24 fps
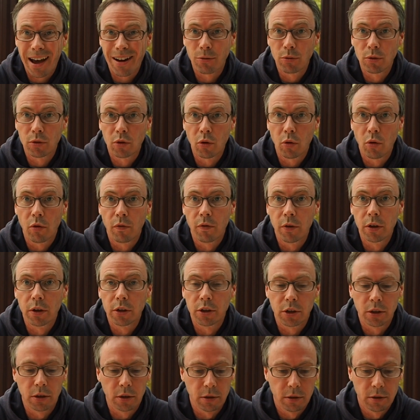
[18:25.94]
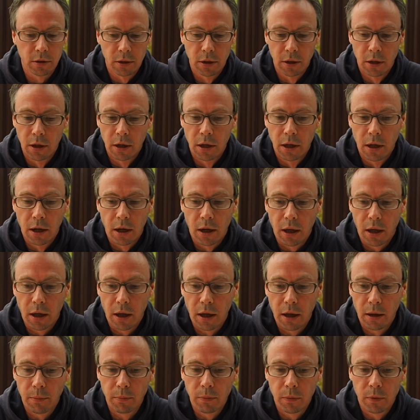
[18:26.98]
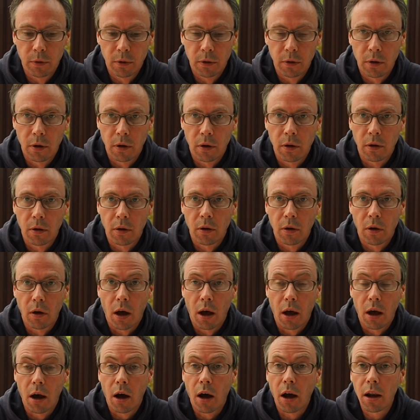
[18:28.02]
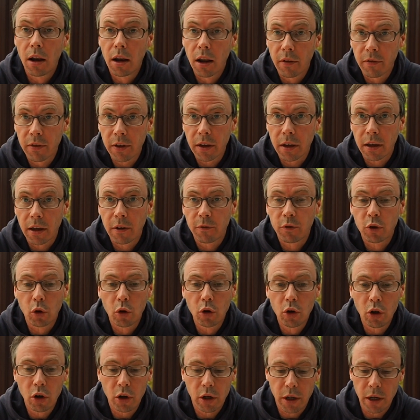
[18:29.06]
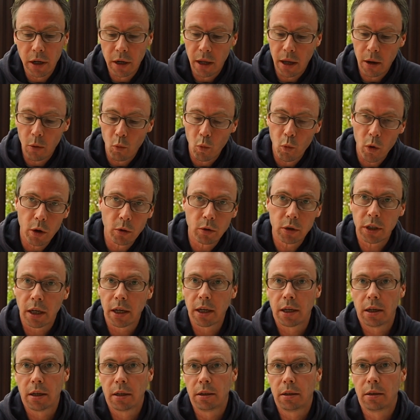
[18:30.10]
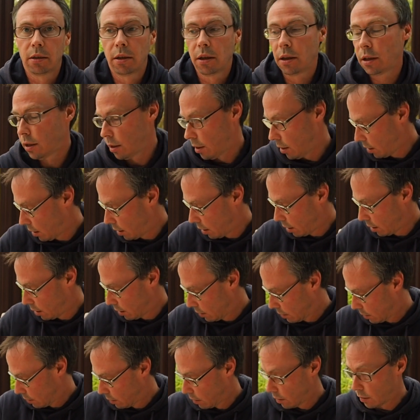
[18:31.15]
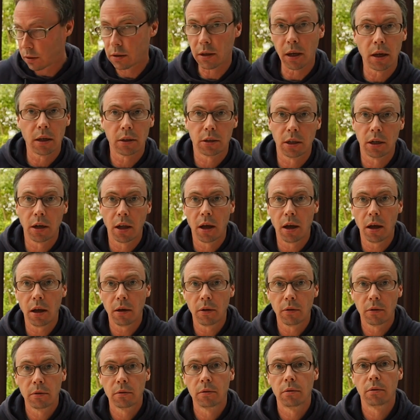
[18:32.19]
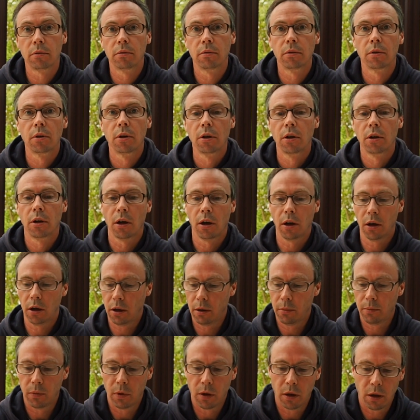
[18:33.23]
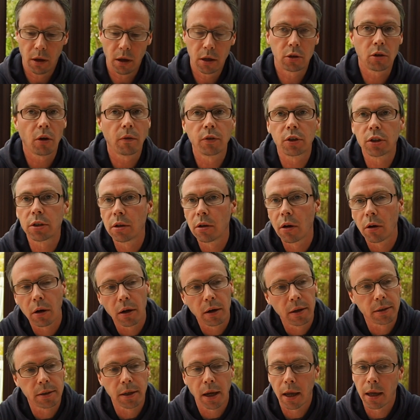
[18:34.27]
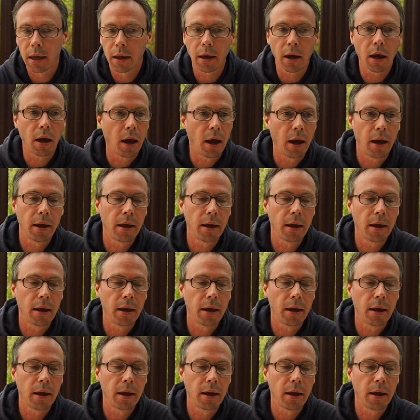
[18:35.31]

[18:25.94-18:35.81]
Outdoor version. I love it. If you're looking, it will take a DSLR. It's obviously not going to take